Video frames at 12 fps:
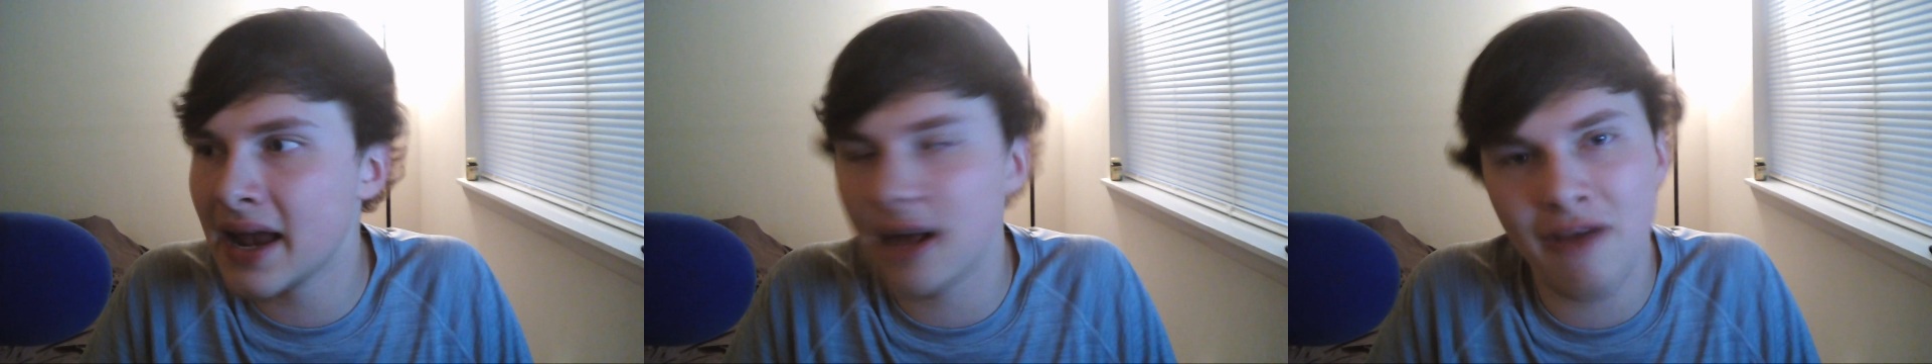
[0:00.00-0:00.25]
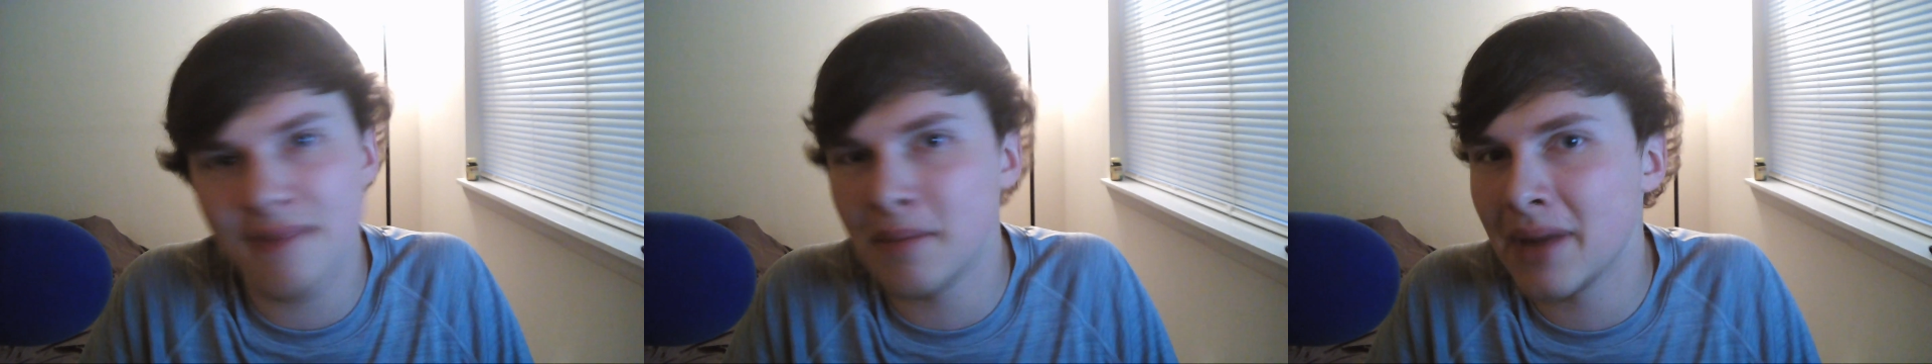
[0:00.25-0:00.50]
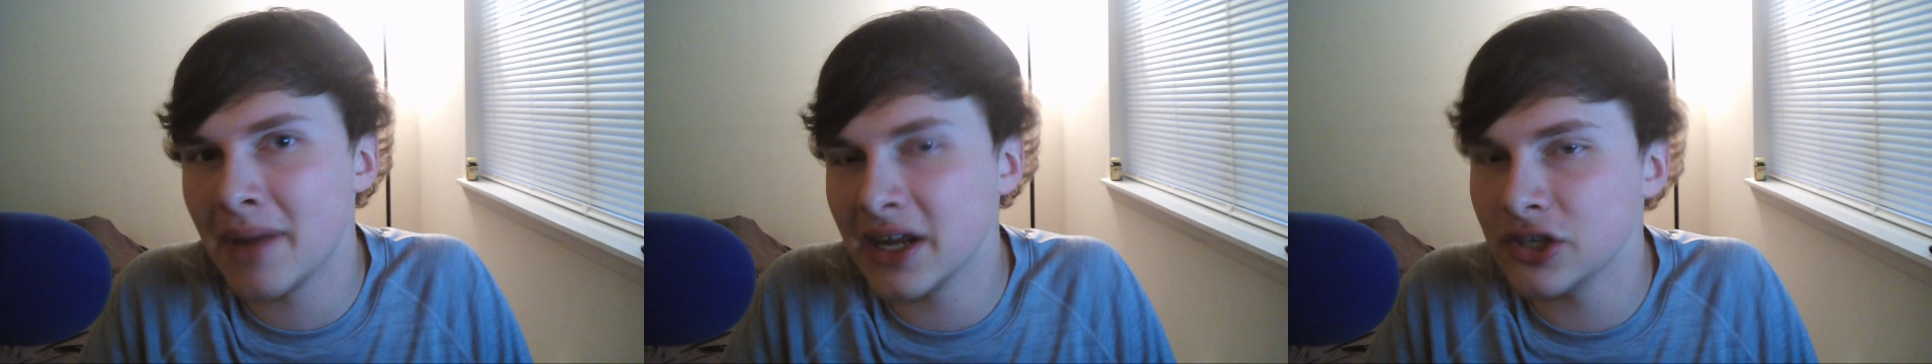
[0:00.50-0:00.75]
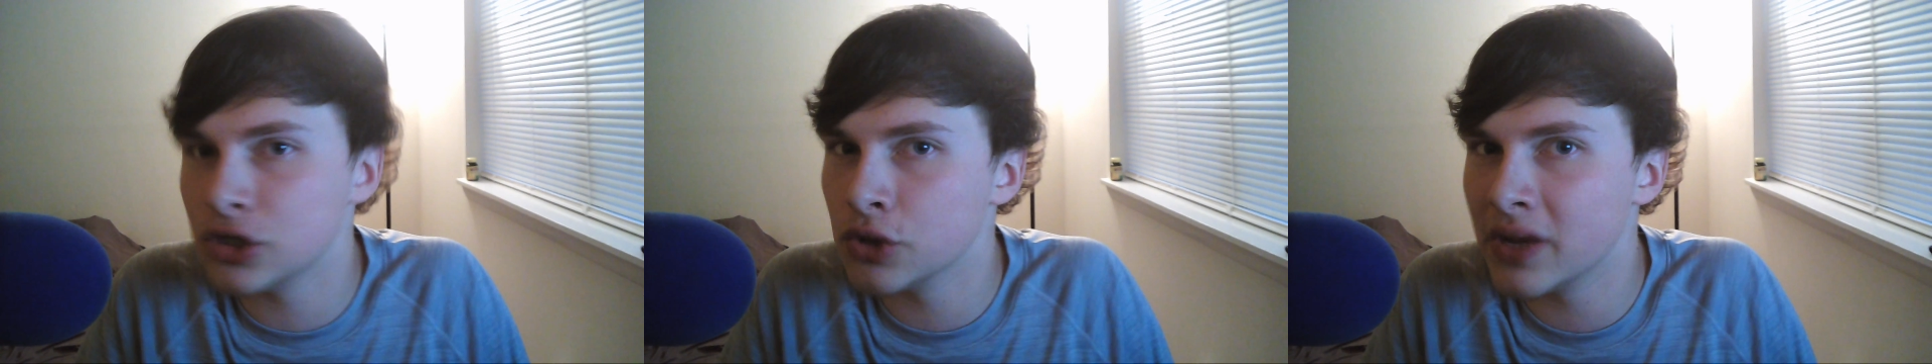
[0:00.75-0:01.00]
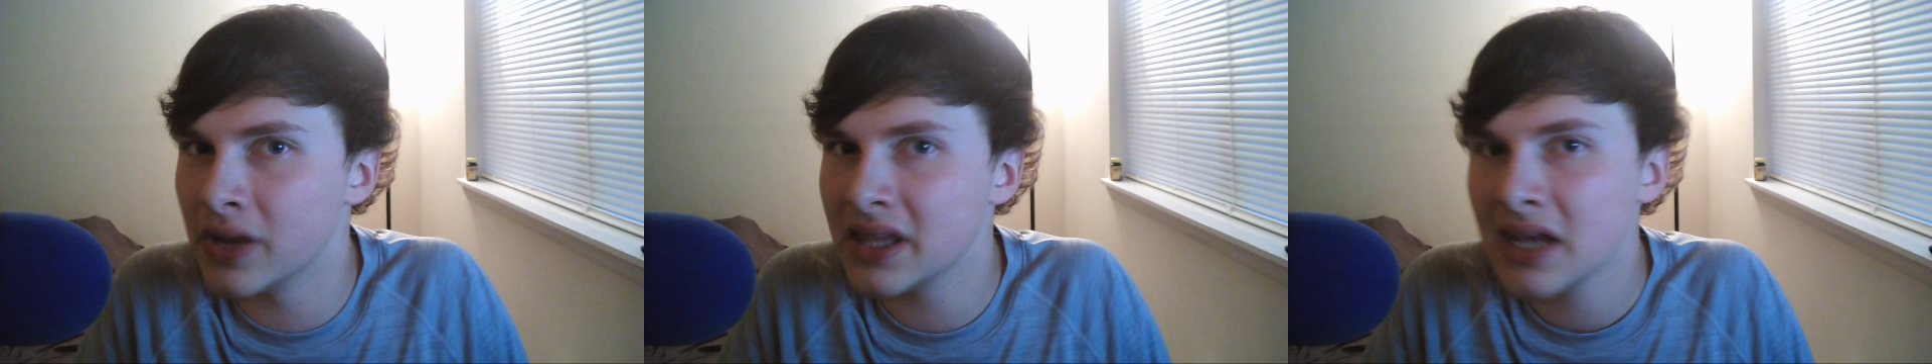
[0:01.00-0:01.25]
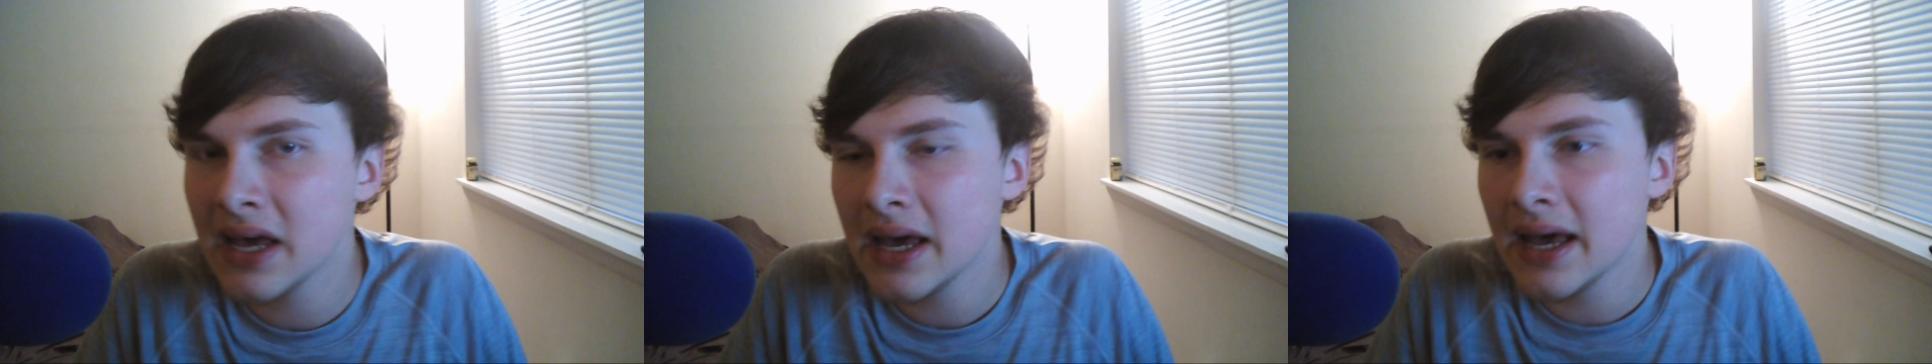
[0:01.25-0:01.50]
I don't have the money to do it
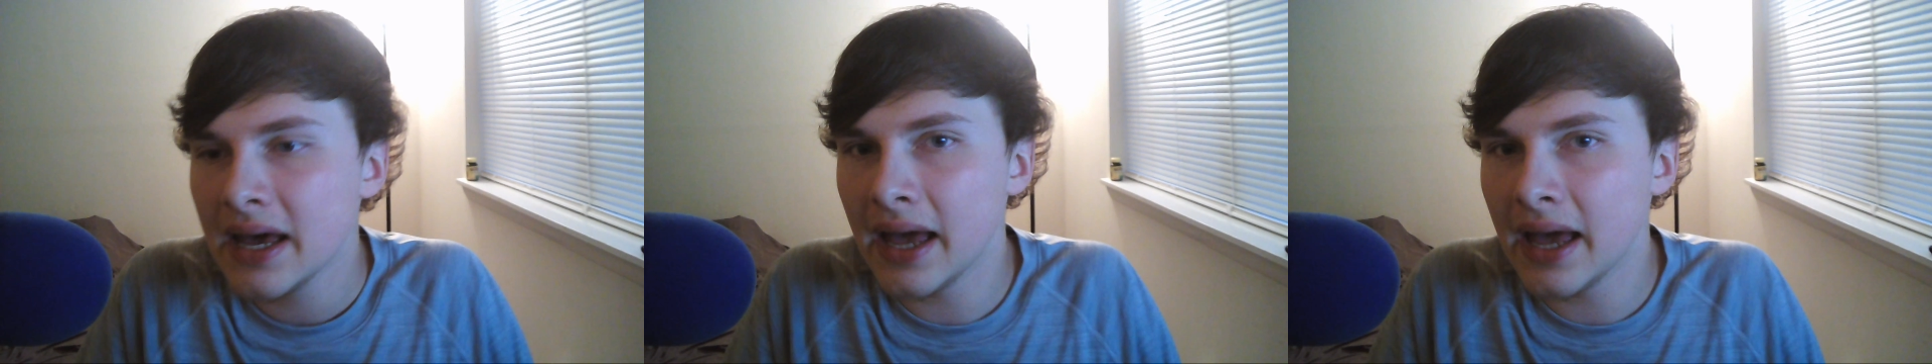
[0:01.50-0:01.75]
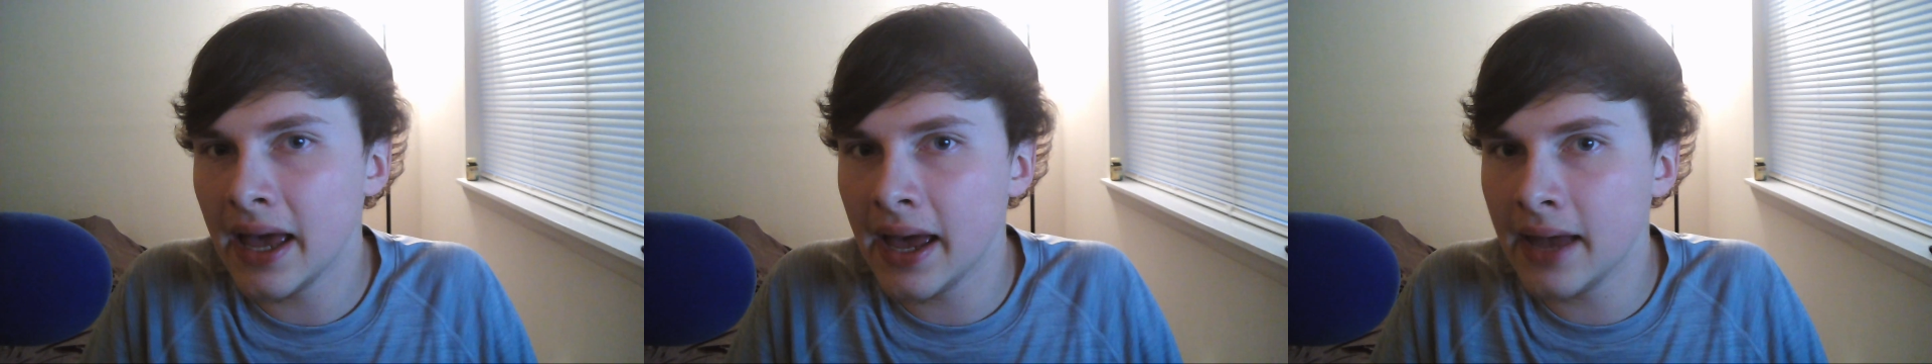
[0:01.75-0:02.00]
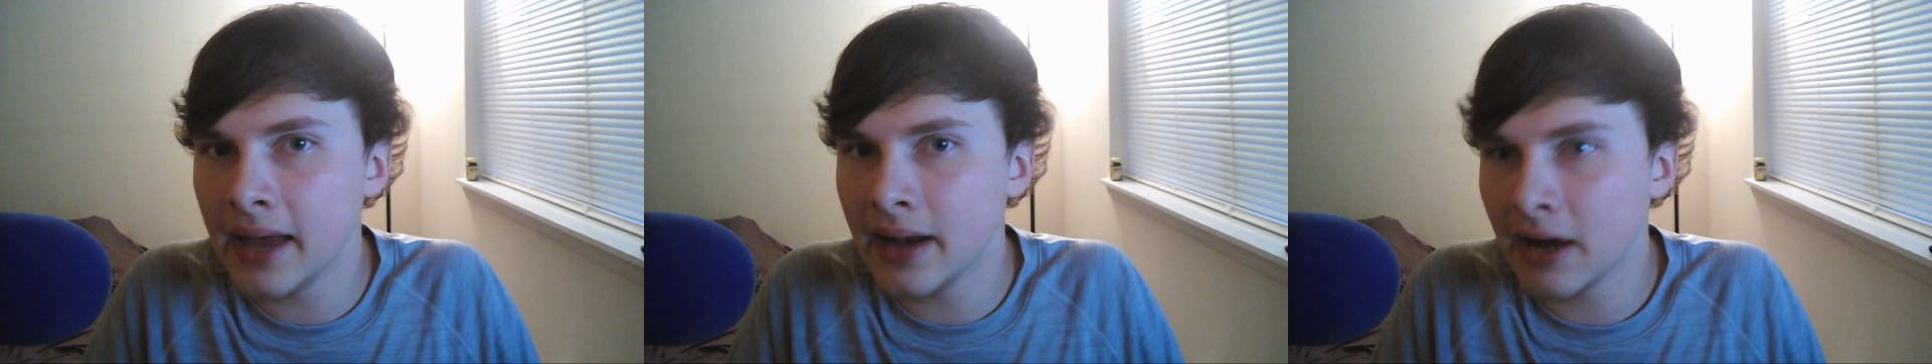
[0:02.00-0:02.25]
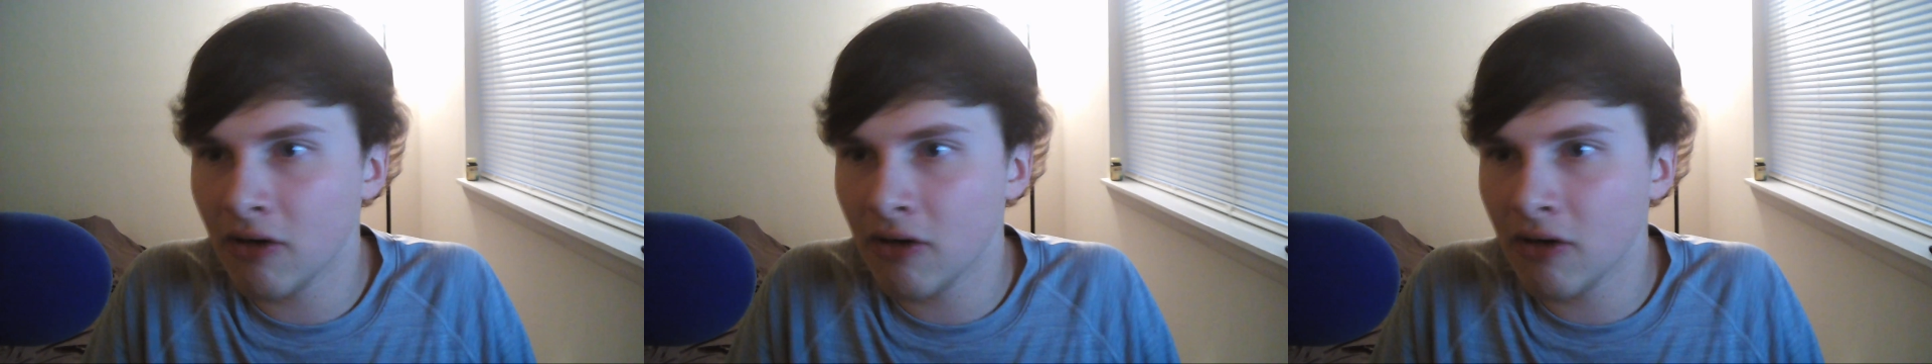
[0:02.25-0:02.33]
and I